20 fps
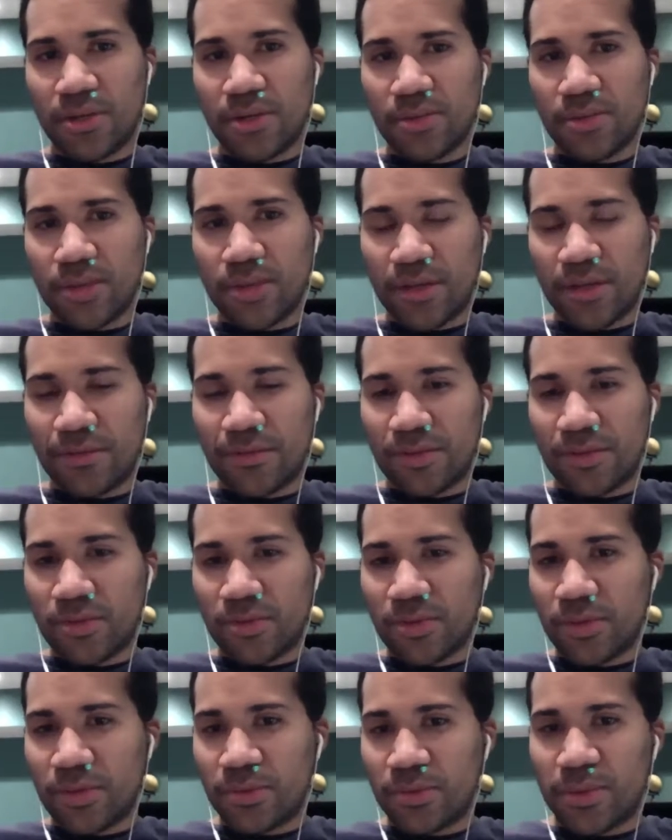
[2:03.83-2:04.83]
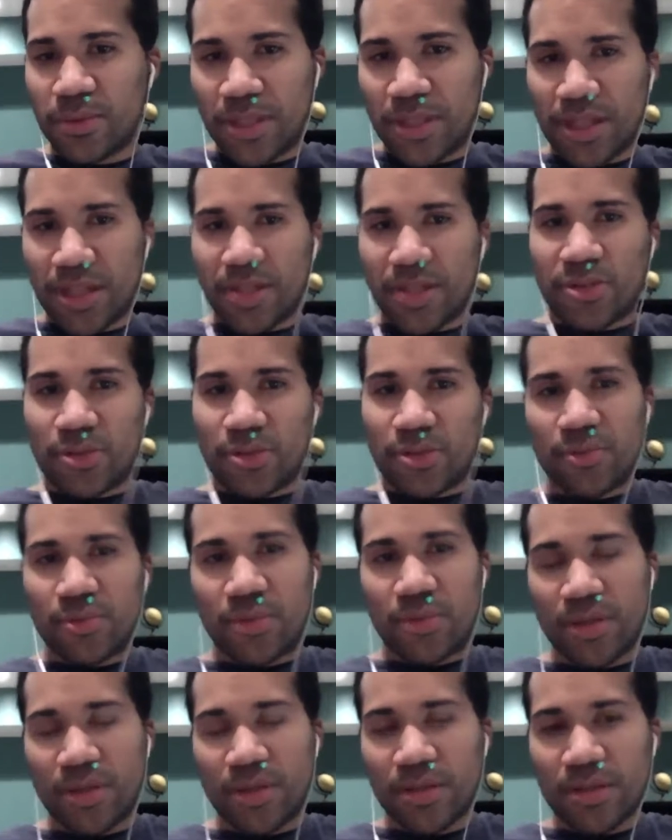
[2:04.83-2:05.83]
whatever? What would get you
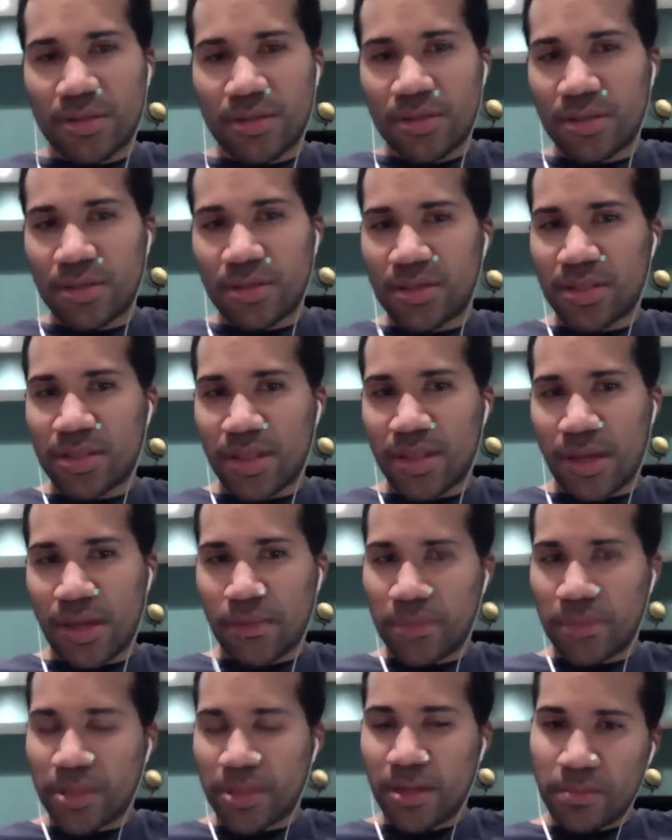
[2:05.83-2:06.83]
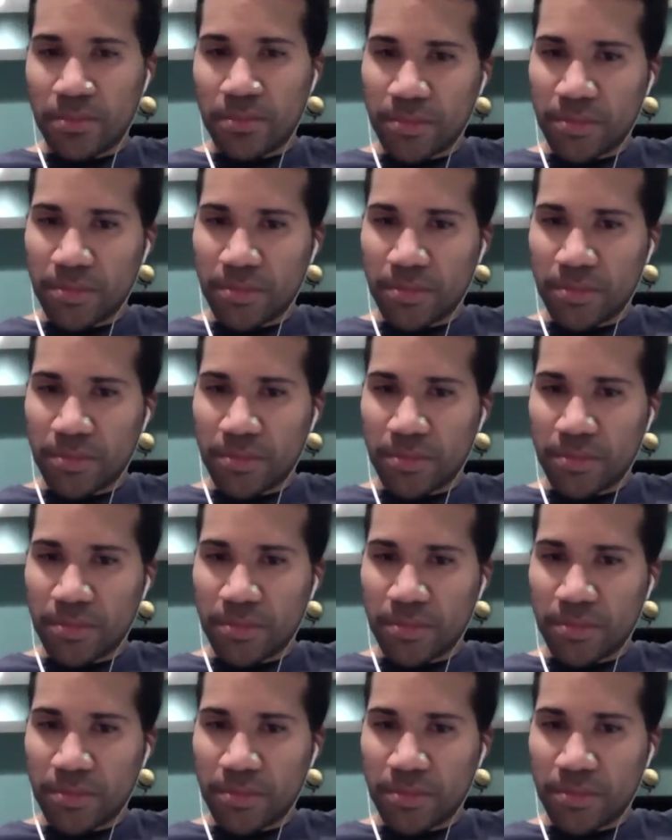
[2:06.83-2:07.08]
to snap it up?